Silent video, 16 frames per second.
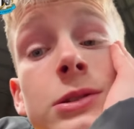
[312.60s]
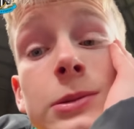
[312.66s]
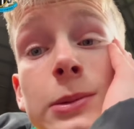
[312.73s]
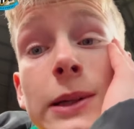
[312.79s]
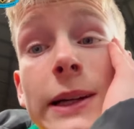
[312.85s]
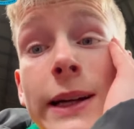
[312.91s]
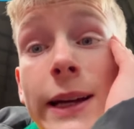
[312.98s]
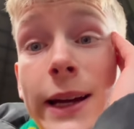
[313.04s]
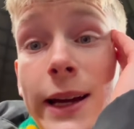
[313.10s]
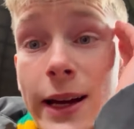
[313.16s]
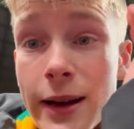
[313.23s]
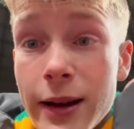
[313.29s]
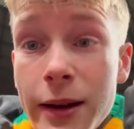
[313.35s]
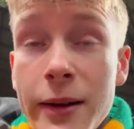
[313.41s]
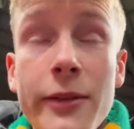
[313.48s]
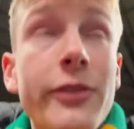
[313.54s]
We
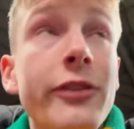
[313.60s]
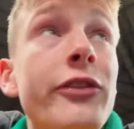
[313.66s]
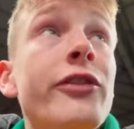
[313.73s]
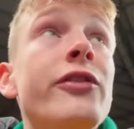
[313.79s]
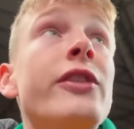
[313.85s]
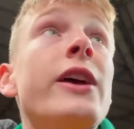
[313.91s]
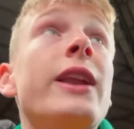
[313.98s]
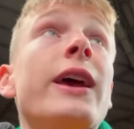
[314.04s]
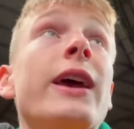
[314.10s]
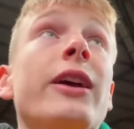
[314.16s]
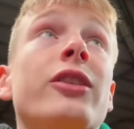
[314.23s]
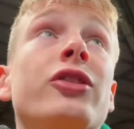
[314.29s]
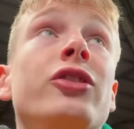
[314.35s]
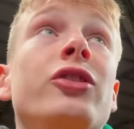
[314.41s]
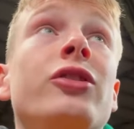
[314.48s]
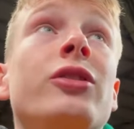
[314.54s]
are
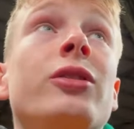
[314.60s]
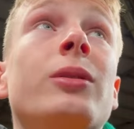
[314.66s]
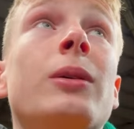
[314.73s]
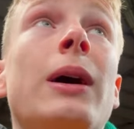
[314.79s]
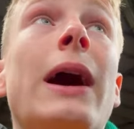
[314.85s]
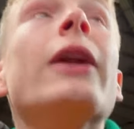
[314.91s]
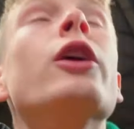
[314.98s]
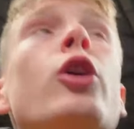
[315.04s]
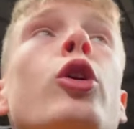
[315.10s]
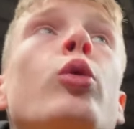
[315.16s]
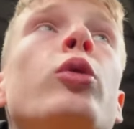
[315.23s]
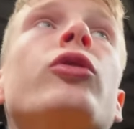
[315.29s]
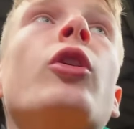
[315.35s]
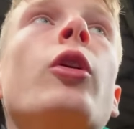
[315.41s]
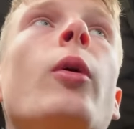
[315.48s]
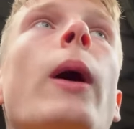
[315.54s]
finished. I knew it
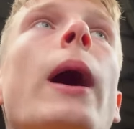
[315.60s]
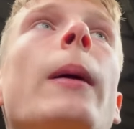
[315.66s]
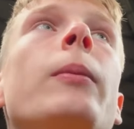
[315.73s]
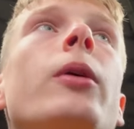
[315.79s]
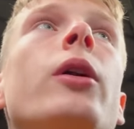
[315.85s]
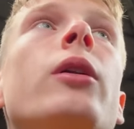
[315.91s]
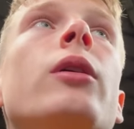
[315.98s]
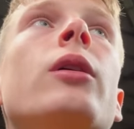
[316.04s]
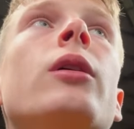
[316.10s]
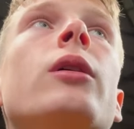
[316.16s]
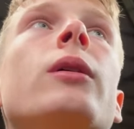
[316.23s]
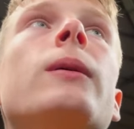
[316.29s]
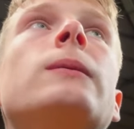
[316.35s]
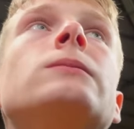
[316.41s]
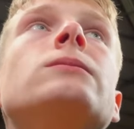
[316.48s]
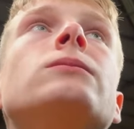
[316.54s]
was going to happen.
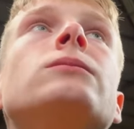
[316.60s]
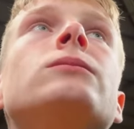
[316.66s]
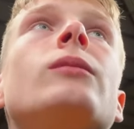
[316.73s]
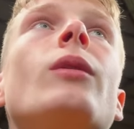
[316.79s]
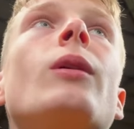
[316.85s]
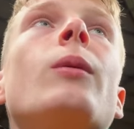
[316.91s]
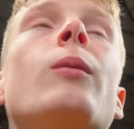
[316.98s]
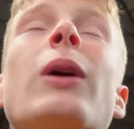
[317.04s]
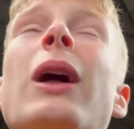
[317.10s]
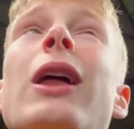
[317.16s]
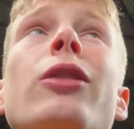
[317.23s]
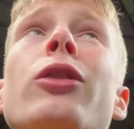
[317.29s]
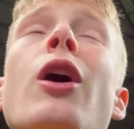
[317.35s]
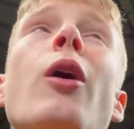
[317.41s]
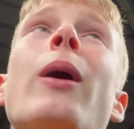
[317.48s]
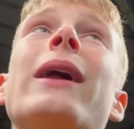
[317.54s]
Well,
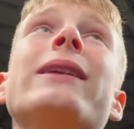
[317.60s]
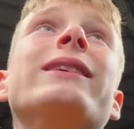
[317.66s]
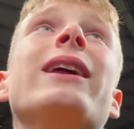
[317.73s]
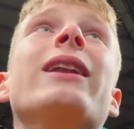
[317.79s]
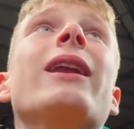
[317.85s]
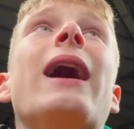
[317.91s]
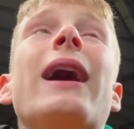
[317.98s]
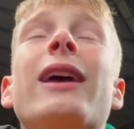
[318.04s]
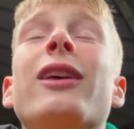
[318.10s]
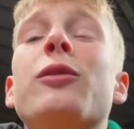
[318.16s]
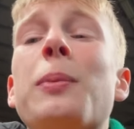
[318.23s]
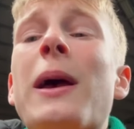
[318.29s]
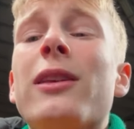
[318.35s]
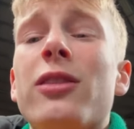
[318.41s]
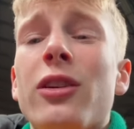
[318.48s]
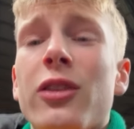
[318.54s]
no, I didn't. I
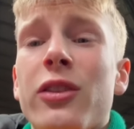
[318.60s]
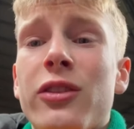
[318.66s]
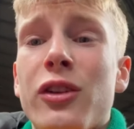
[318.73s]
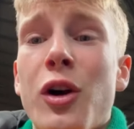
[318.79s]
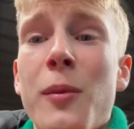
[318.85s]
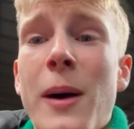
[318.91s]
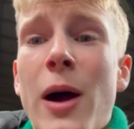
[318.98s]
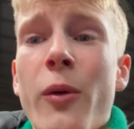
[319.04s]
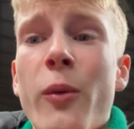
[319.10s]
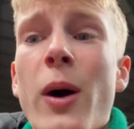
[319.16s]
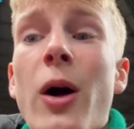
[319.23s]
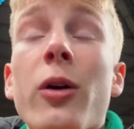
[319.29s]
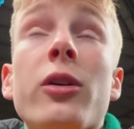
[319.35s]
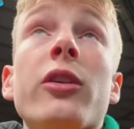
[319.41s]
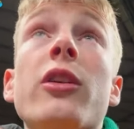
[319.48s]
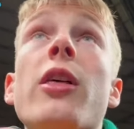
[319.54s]
expected us to come out
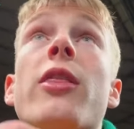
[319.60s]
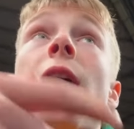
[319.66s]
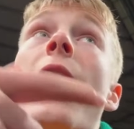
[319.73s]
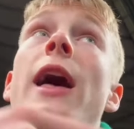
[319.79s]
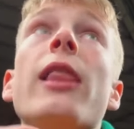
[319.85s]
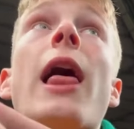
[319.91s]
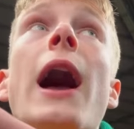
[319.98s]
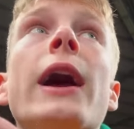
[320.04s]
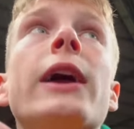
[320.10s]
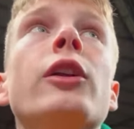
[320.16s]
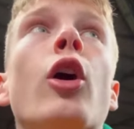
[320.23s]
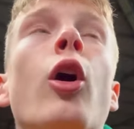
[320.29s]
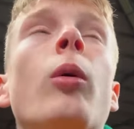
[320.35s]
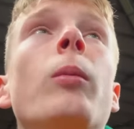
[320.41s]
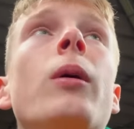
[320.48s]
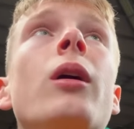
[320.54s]
well because of their
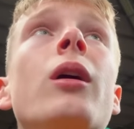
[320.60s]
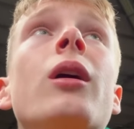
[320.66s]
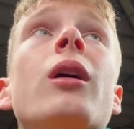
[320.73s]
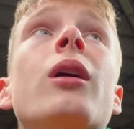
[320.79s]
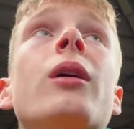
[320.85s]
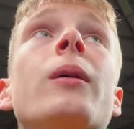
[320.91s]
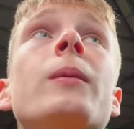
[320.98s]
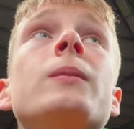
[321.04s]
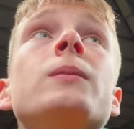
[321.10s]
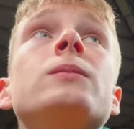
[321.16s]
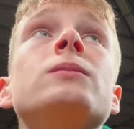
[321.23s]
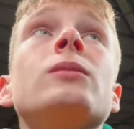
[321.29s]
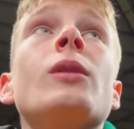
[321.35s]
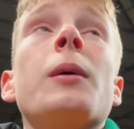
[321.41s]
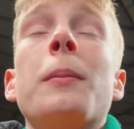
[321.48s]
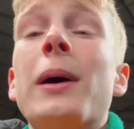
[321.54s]
lineup.
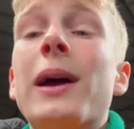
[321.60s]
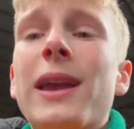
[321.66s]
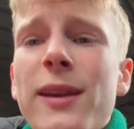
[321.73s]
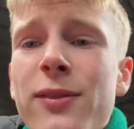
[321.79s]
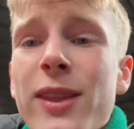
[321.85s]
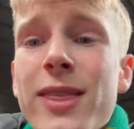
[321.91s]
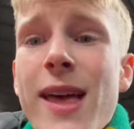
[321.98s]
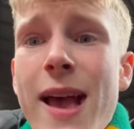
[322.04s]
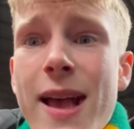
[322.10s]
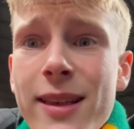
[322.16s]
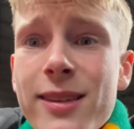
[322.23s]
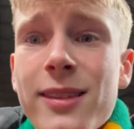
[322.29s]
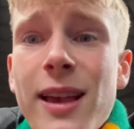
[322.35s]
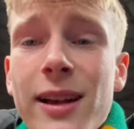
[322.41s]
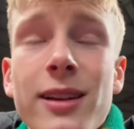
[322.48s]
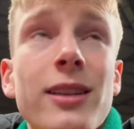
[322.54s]
But even their
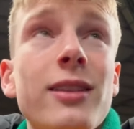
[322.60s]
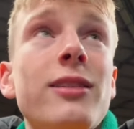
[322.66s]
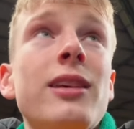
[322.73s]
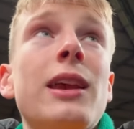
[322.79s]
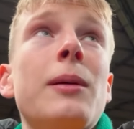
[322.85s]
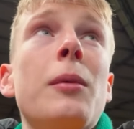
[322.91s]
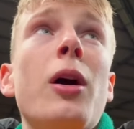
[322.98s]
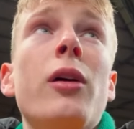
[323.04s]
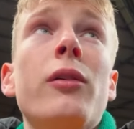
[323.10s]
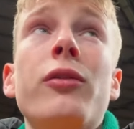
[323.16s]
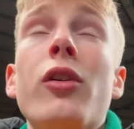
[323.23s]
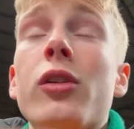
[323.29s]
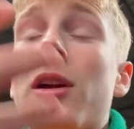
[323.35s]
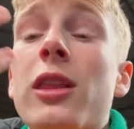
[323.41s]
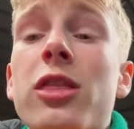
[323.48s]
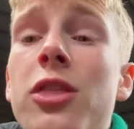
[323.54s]
second team or
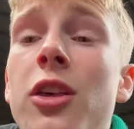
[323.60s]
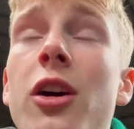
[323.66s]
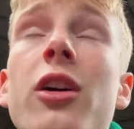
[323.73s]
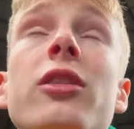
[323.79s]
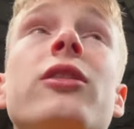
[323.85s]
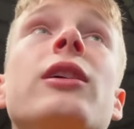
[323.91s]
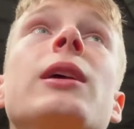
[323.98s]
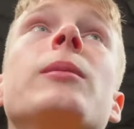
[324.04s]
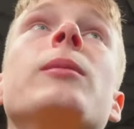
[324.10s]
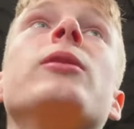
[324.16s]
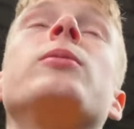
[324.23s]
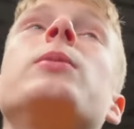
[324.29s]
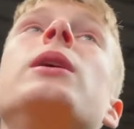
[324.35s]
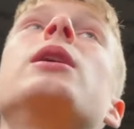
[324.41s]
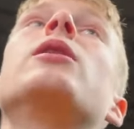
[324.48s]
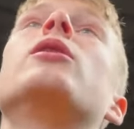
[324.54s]
fucking third team has
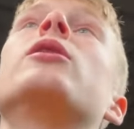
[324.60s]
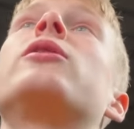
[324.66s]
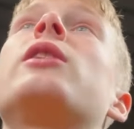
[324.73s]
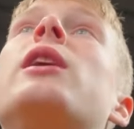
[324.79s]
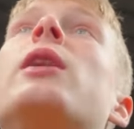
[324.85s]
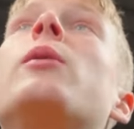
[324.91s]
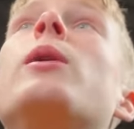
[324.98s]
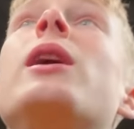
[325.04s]
beaten us here.